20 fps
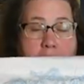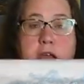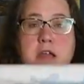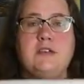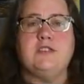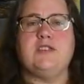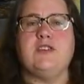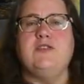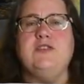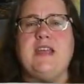
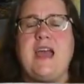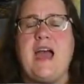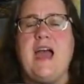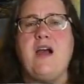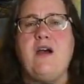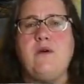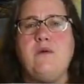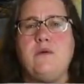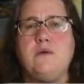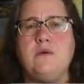So
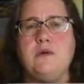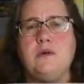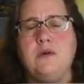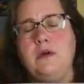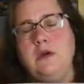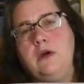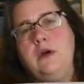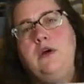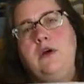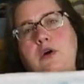now
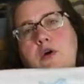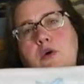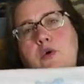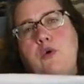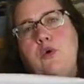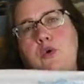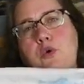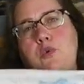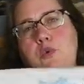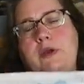
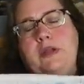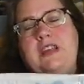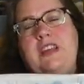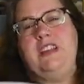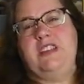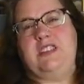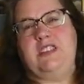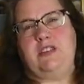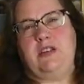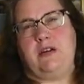we need
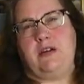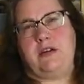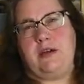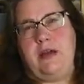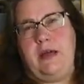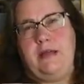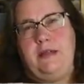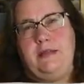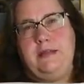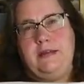to start
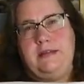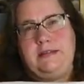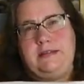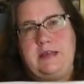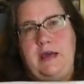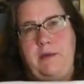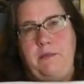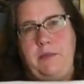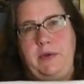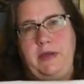cutting this
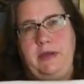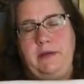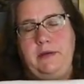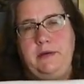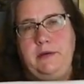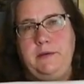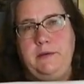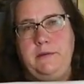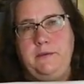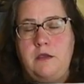up.
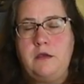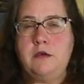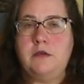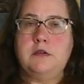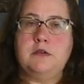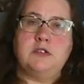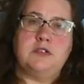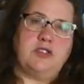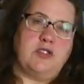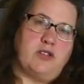
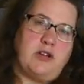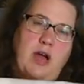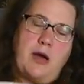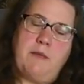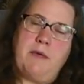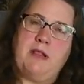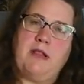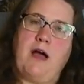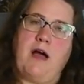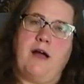So
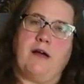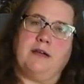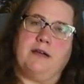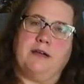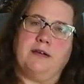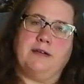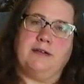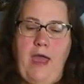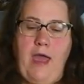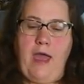come along
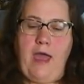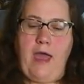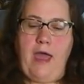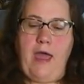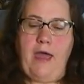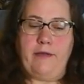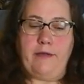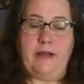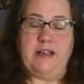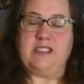
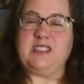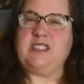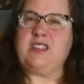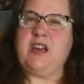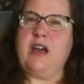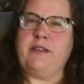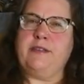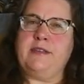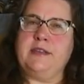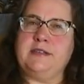and let's
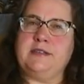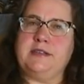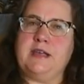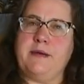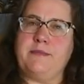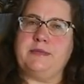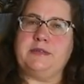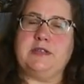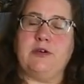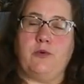cut this
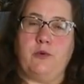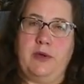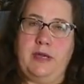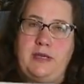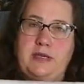up so we